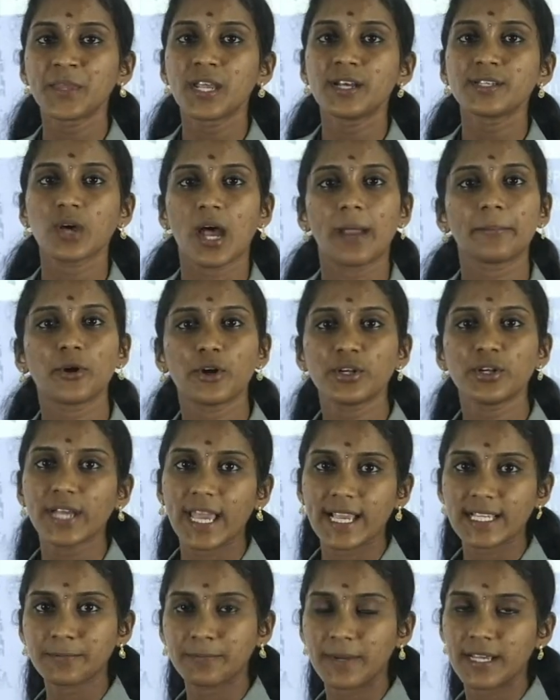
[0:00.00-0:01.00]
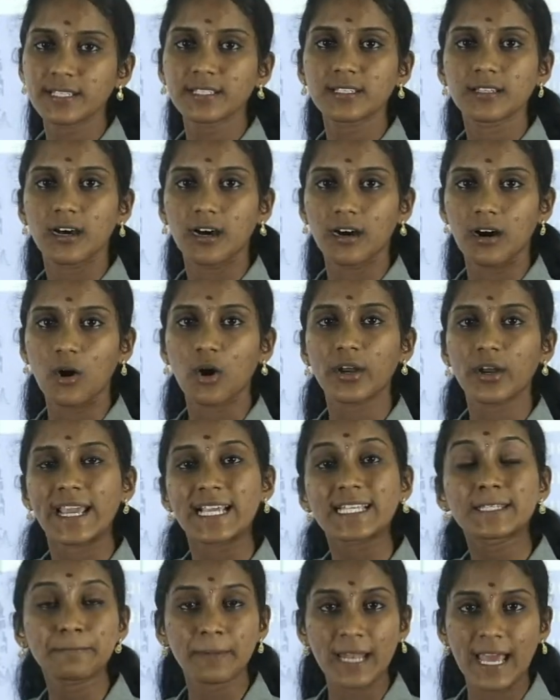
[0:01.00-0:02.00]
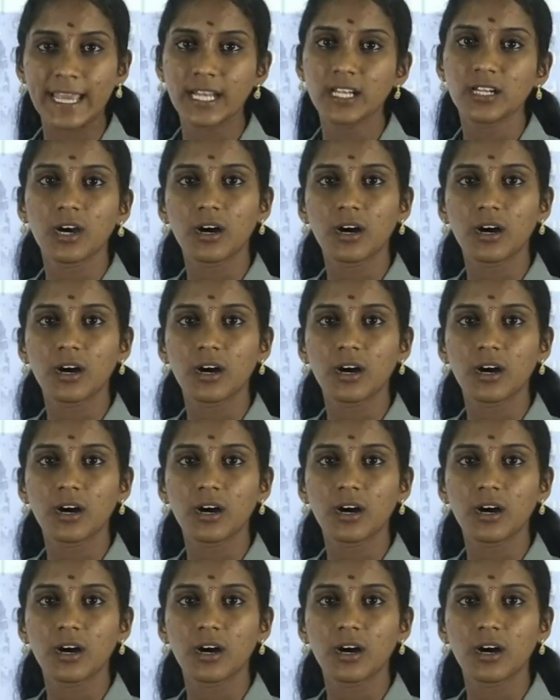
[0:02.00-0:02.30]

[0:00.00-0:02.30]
So I am going to express or explain